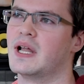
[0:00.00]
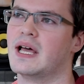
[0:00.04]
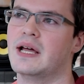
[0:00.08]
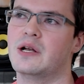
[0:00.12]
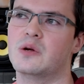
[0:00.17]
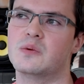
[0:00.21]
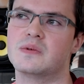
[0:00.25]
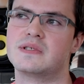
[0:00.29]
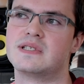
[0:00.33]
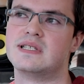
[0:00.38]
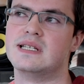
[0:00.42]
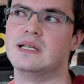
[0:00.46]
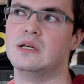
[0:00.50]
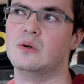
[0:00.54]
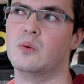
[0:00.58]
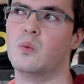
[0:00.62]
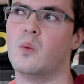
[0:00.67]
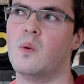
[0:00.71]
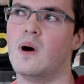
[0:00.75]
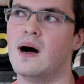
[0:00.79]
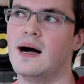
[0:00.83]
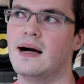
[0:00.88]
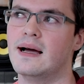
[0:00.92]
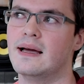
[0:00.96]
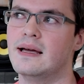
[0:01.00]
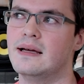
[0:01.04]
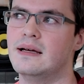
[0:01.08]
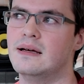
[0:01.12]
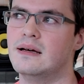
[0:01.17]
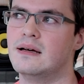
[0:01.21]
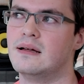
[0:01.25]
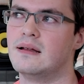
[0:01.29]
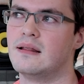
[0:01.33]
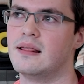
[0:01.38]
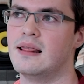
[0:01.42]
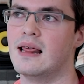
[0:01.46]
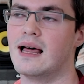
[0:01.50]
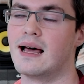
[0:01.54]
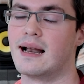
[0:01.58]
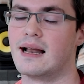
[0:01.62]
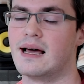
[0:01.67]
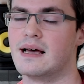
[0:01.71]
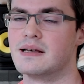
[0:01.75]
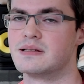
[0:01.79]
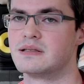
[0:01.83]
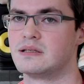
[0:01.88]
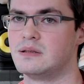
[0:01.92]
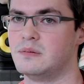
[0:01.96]
I don't see why that
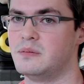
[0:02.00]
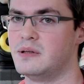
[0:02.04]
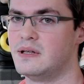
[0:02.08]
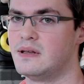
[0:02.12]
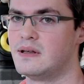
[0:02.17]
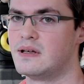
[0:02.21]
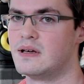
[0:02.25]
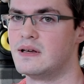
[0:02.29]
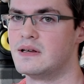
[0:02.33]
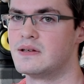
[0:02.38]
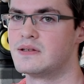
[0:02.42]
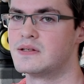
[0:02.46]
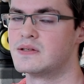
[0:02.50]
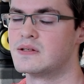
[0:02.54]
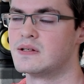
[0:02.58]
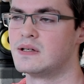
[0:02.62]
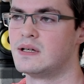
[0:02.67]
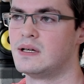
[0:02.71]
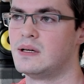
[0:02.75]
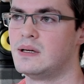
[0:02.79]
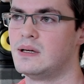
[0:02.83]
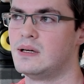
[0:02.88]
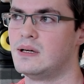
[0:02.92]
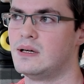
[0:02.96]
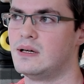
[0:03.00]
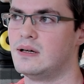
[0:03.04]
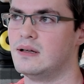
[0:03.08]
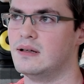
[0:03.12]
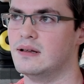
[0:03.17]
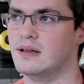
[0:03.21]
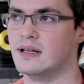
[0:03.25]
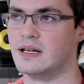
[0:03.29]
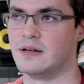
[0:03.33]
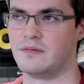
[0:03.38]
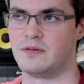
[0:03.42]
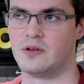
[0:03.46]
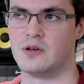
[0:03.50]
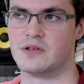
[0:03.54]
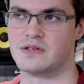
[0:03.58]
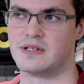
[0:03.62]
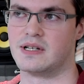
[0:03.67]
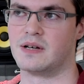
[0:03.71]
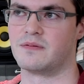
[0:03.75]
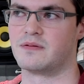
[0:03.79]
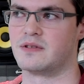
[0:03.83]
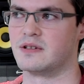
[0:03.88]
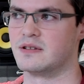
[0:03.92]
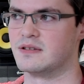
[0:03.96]
has to be the case. Life doesn't
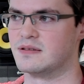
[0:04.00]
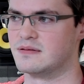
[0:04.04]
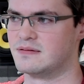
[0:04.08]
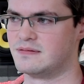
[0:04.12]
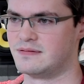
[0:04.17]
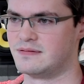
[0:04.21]
have to